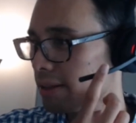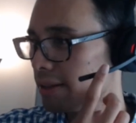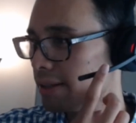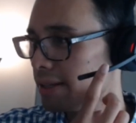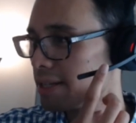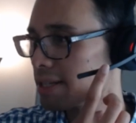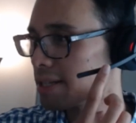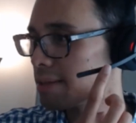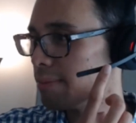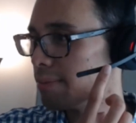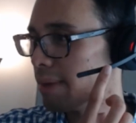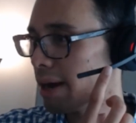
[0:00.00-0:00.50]

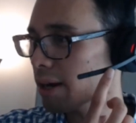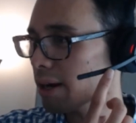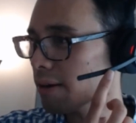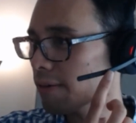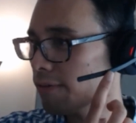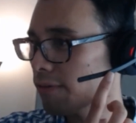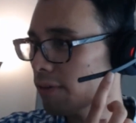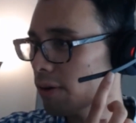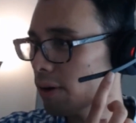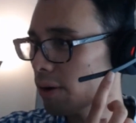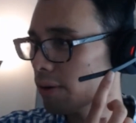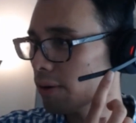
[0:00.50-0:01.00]
this
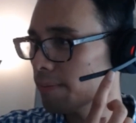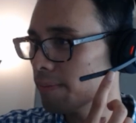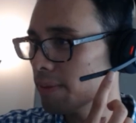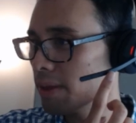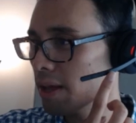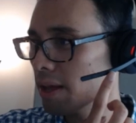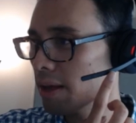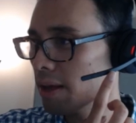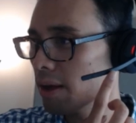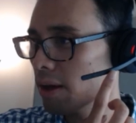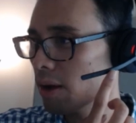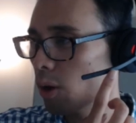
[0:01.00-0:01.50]
microphone,
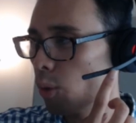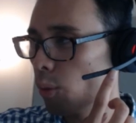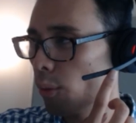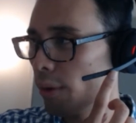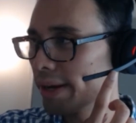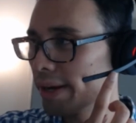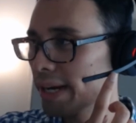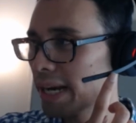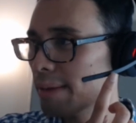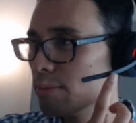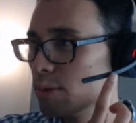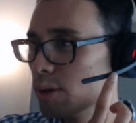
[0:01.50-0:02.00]

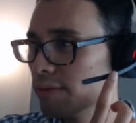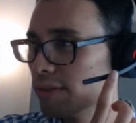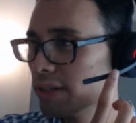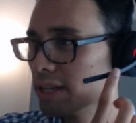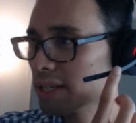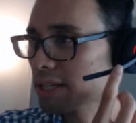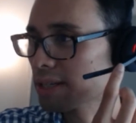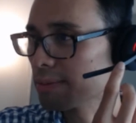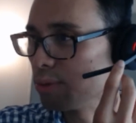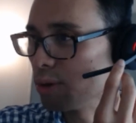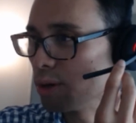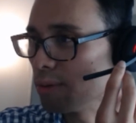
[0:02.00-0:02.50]
when I move
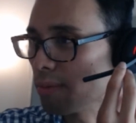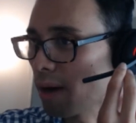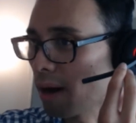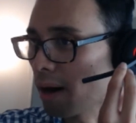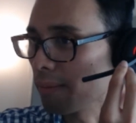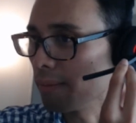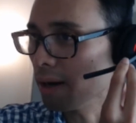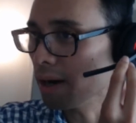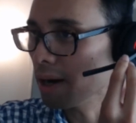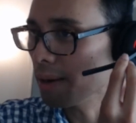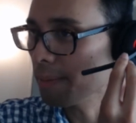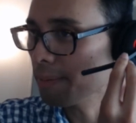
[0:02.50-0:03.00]
this boom
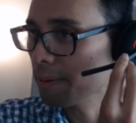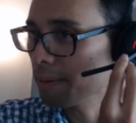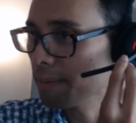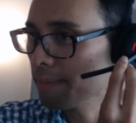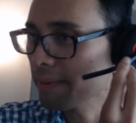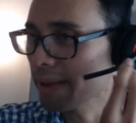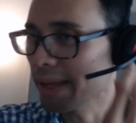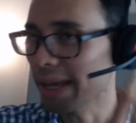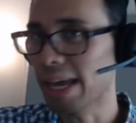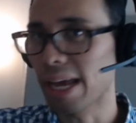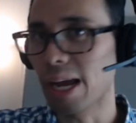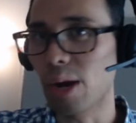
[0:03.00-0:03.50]
arm up,
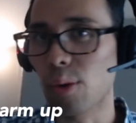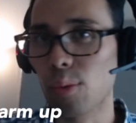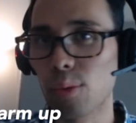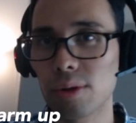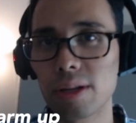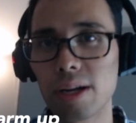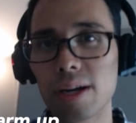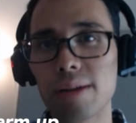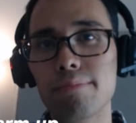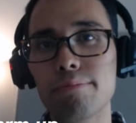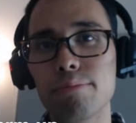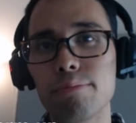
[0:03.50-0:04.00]
it
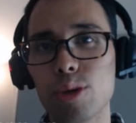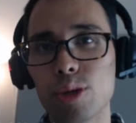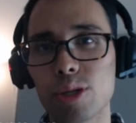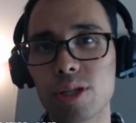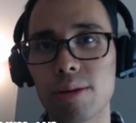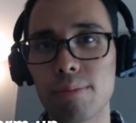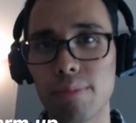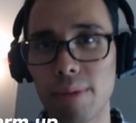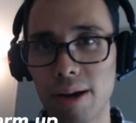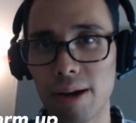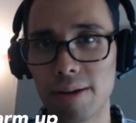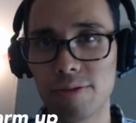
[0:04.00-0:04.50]
will
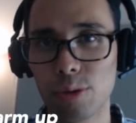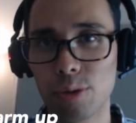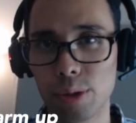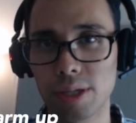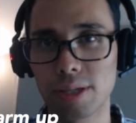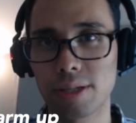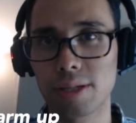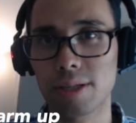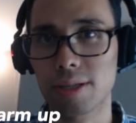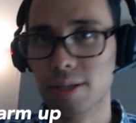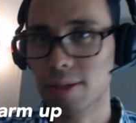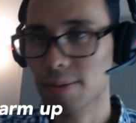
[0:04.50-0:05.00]
unmute my
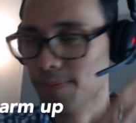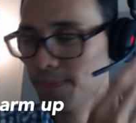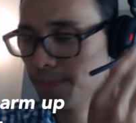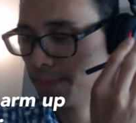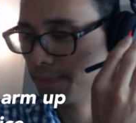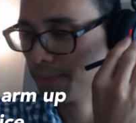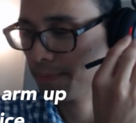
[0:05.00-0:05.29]
voice.